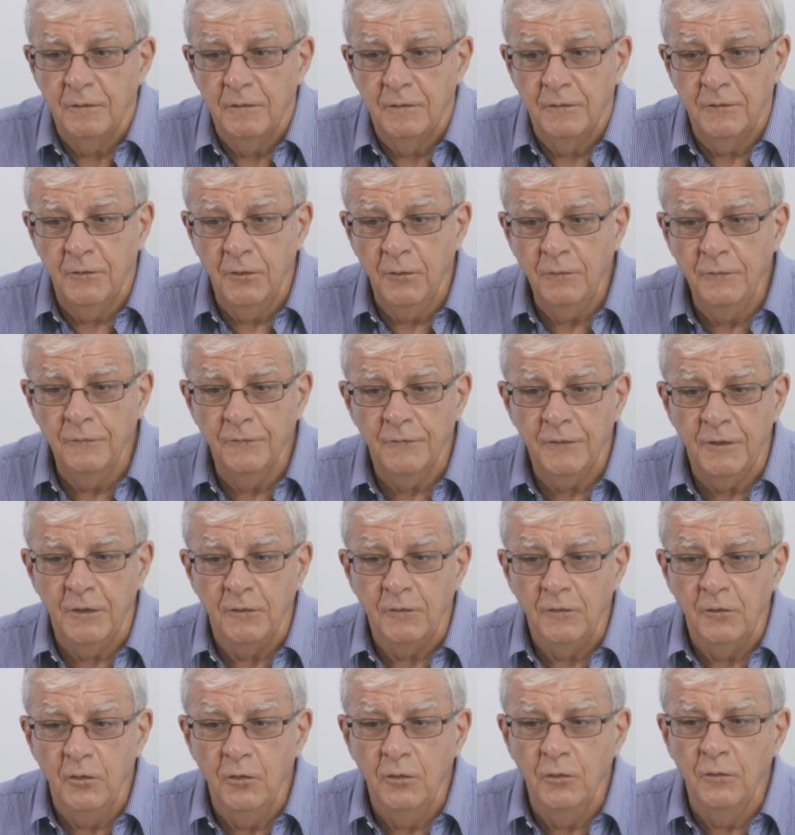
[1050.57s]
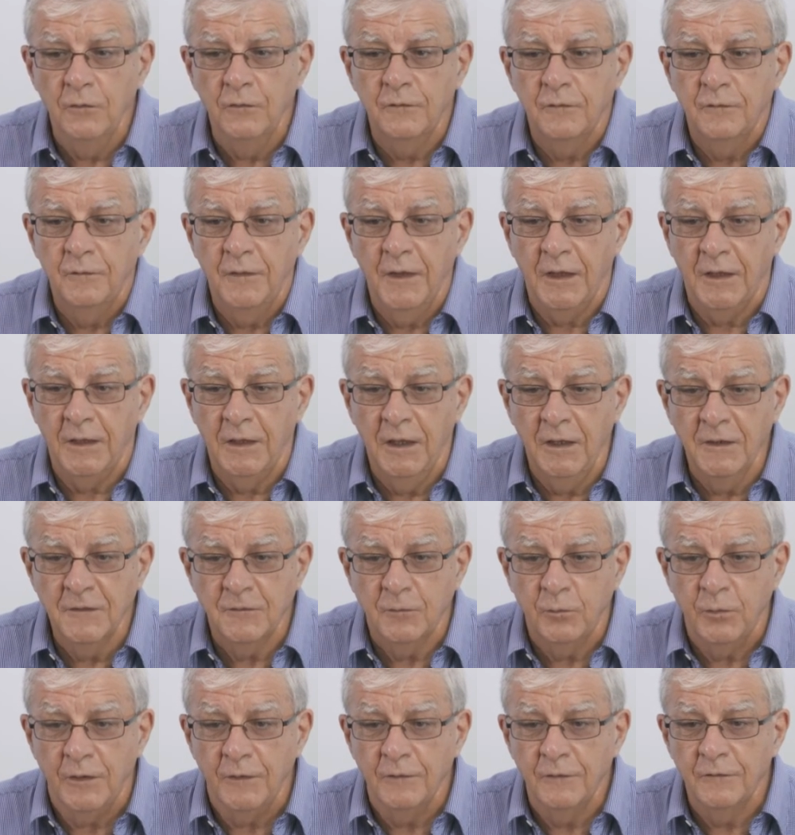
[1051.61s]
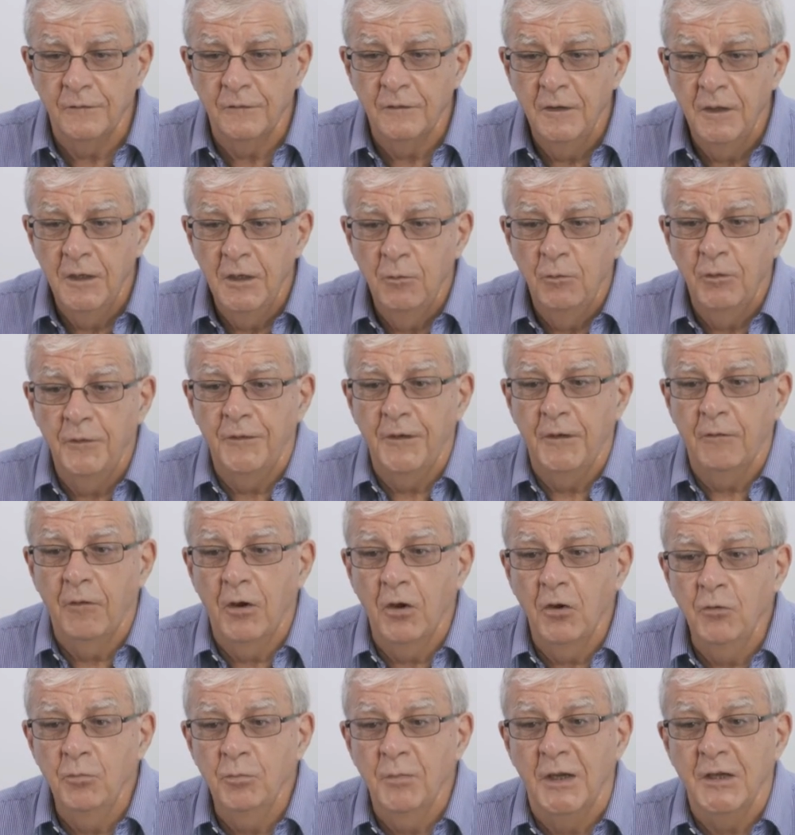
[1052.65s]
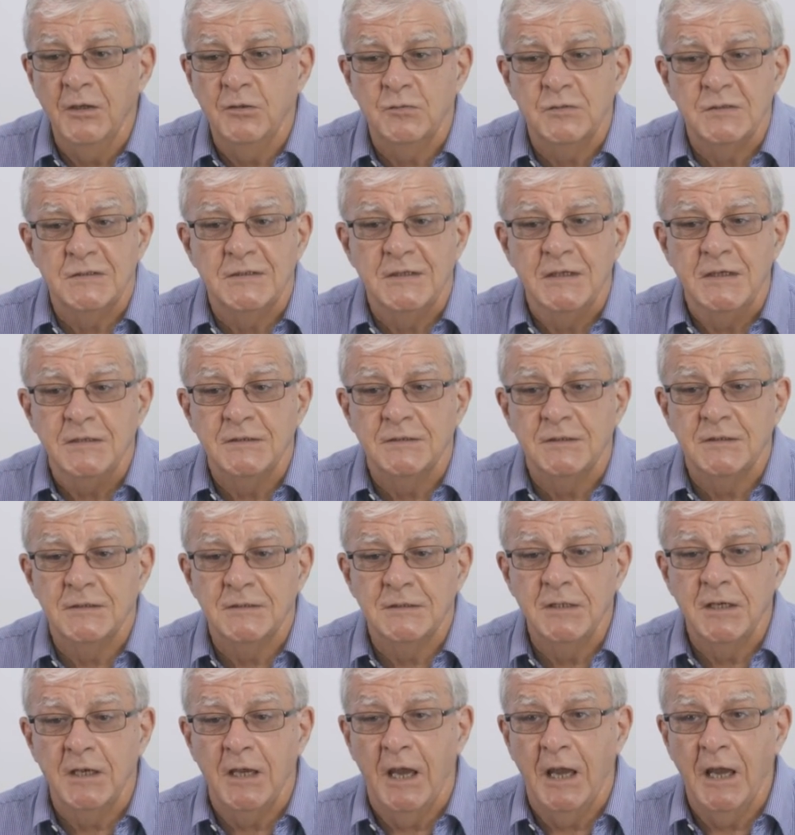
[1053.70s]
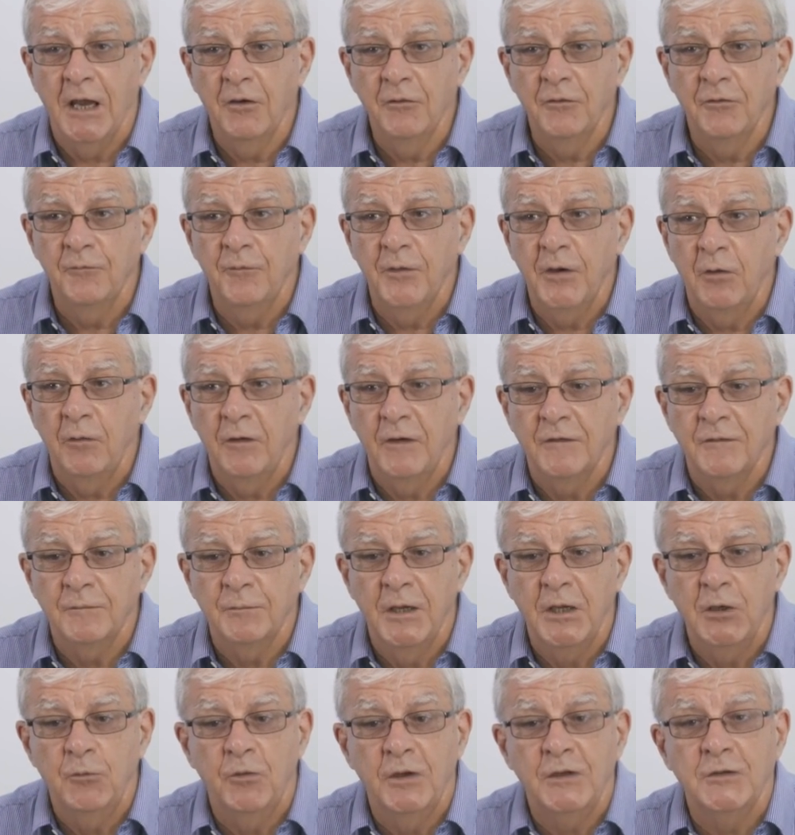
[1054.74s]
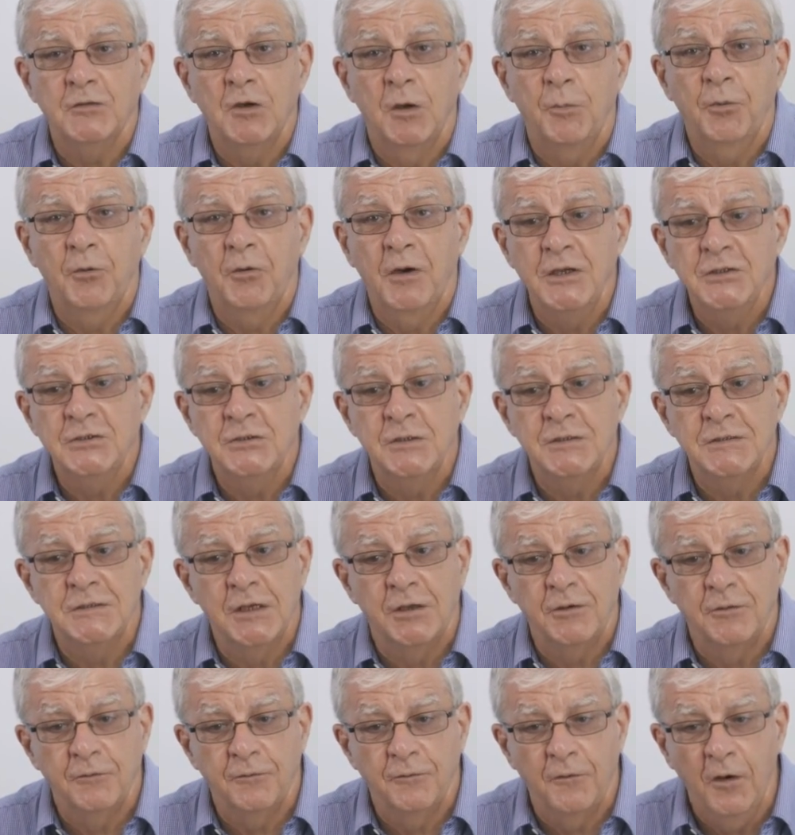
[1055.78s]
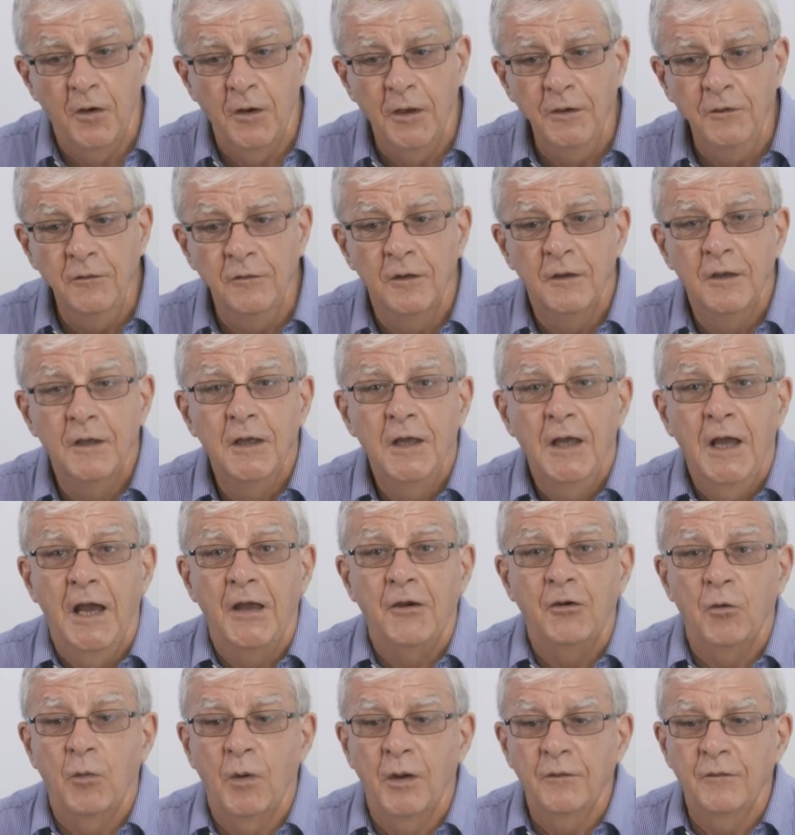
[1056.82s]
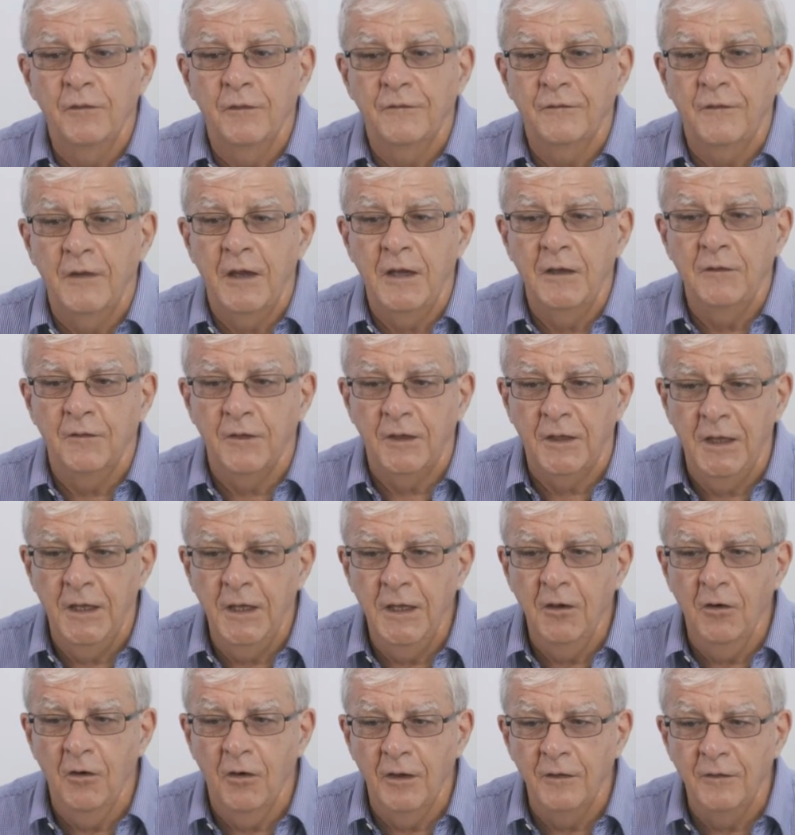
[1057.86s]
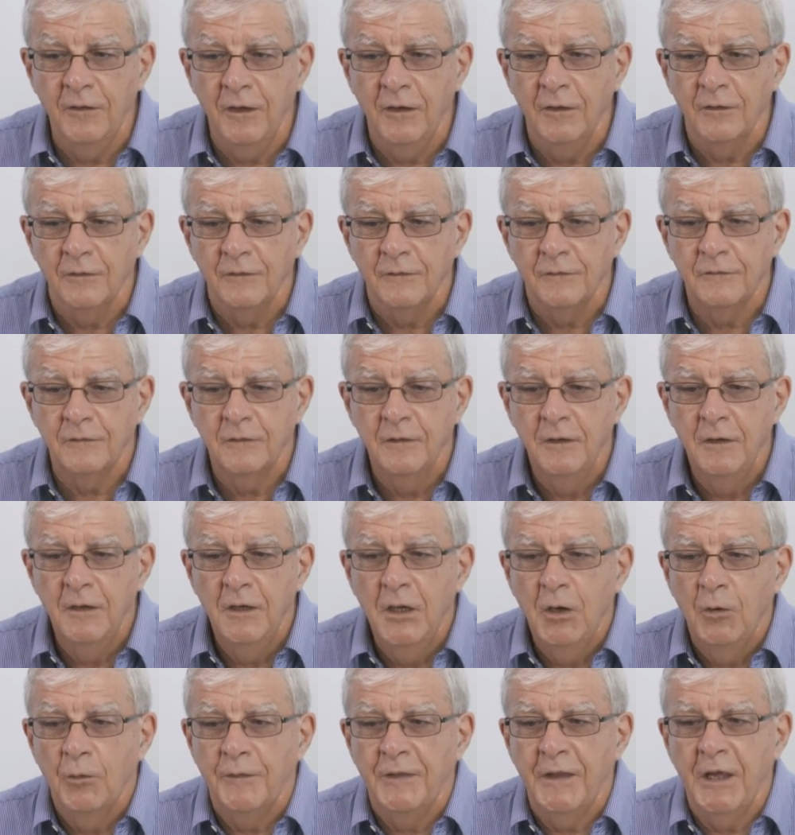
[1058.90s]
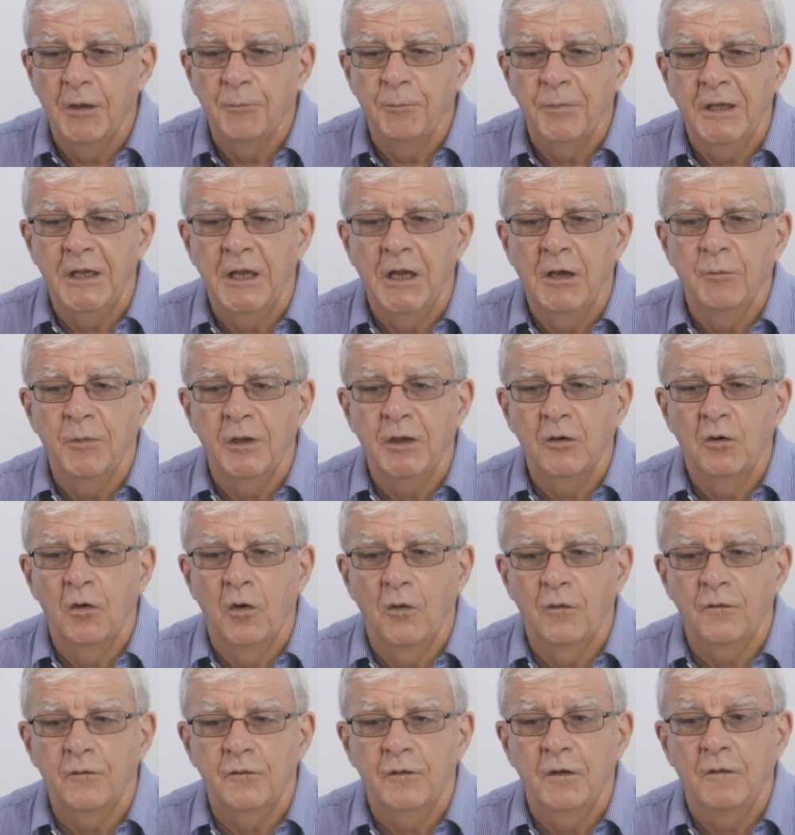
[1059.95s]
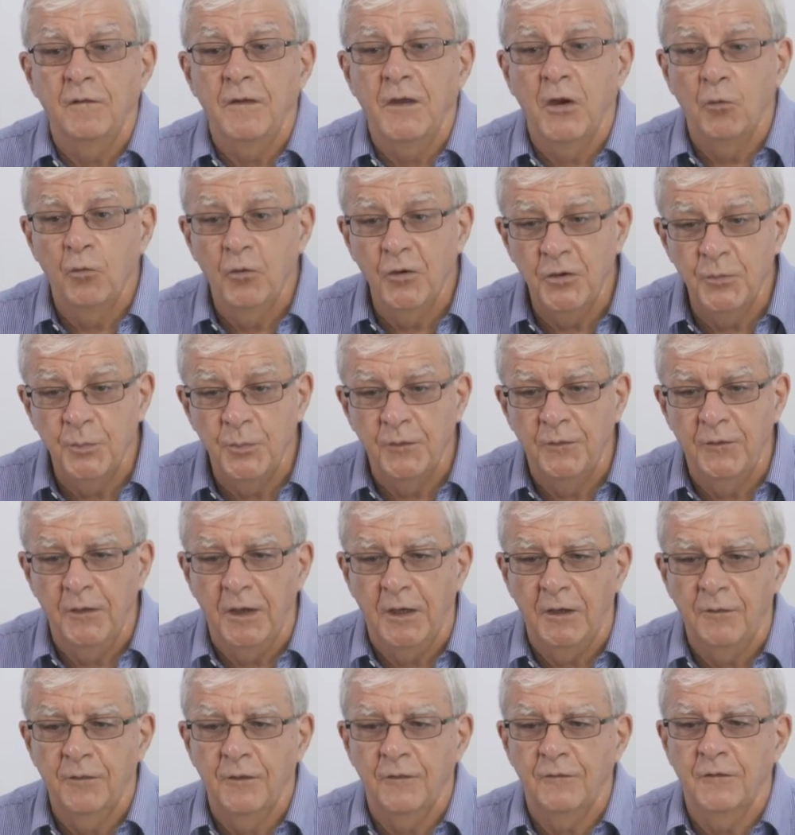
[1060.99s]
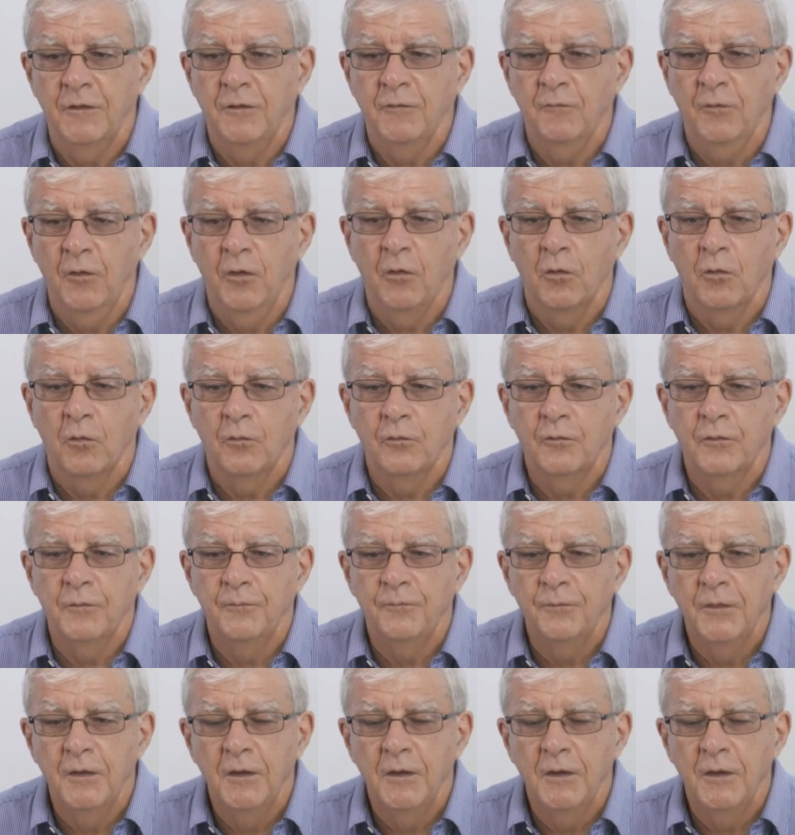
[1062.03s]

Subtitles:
Students can use their class with their own matrices to see how the various matrix operations are defined and to understand the key ideas without becoming lost in the arithmetic that's involved.